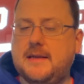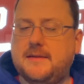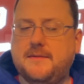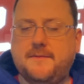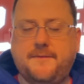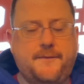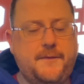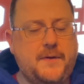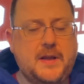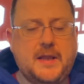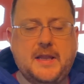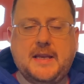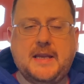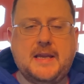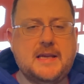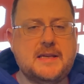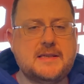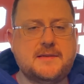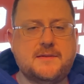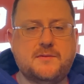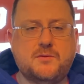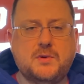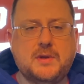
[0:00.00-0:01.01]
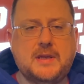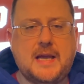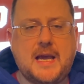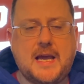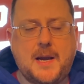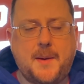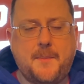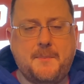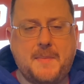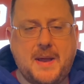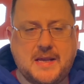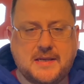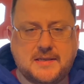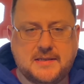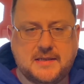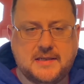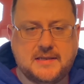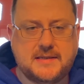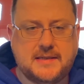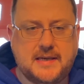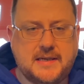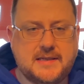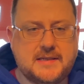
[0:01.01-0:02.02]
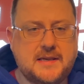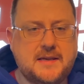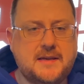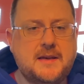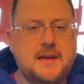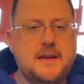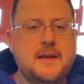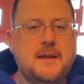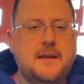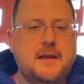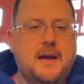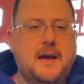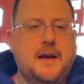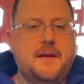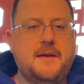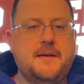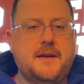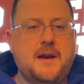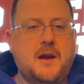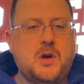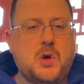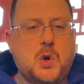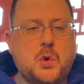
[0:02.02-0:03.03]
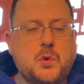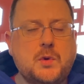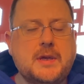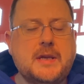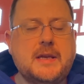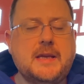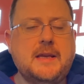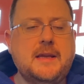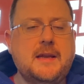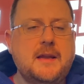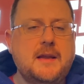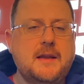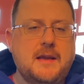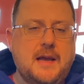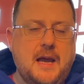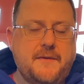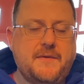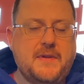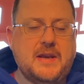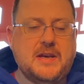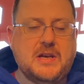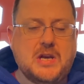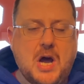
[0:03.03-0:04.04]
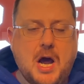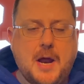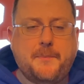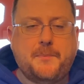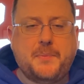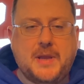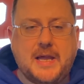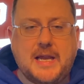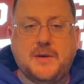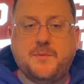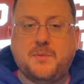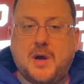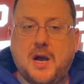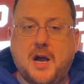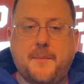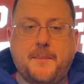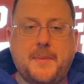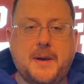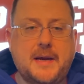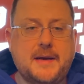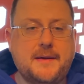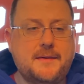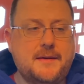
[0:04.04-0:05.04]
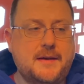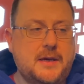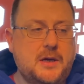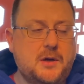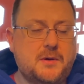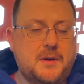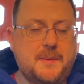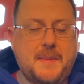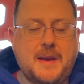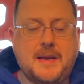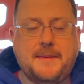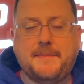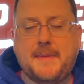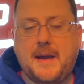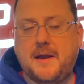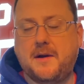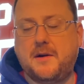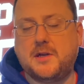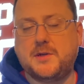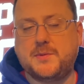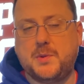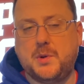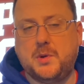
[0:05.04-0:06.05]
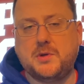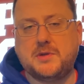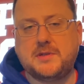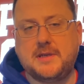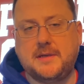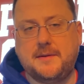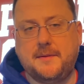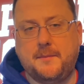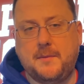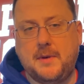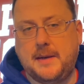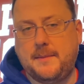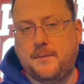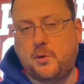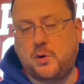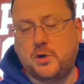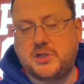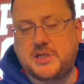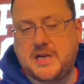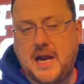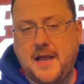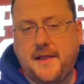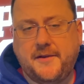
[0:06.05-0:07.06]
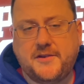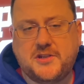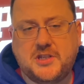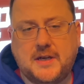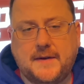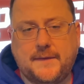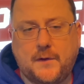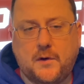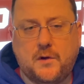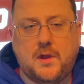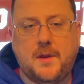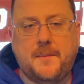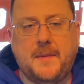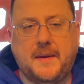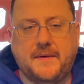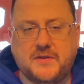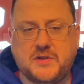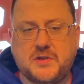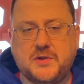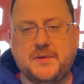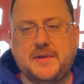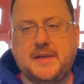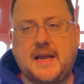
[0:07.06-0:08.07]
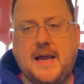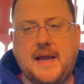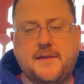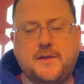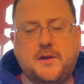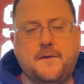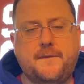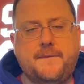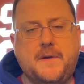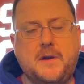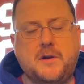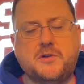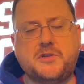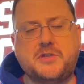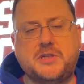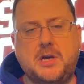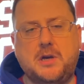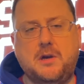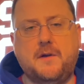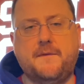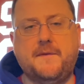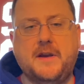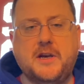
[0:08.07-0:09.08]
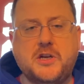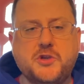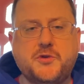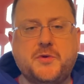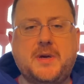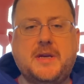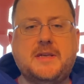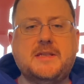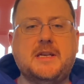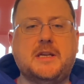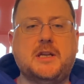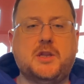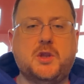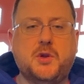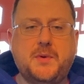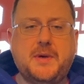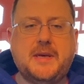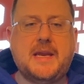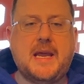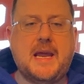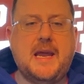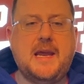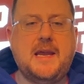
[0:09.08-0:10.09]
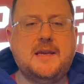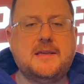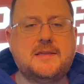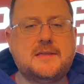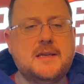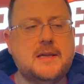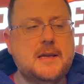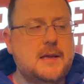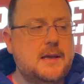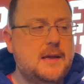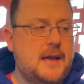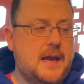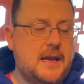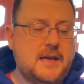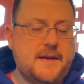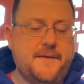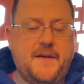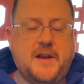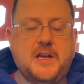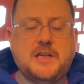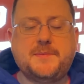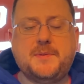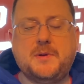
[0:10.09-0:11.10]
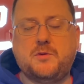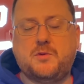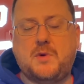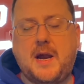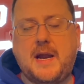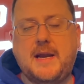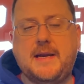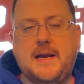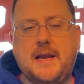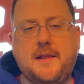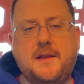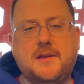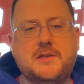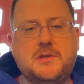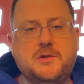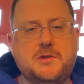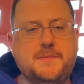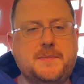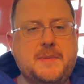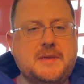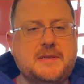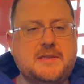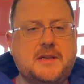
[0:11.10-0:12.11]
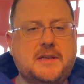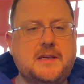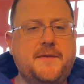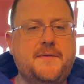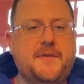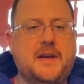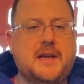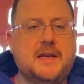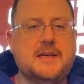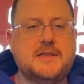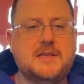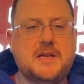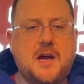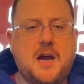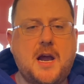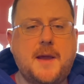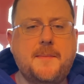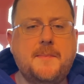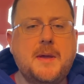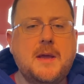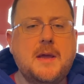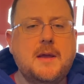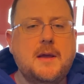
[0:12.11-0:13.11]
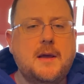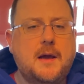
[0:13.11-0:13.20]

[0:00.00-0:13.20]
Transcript: Philly has really had a mess this season. Not only have they not played well, but, to make matters worse and more challenging for them, they've certainly had their fair share of injuries, including Hayes and defenseman Ryan Ellis, who's missed significant time.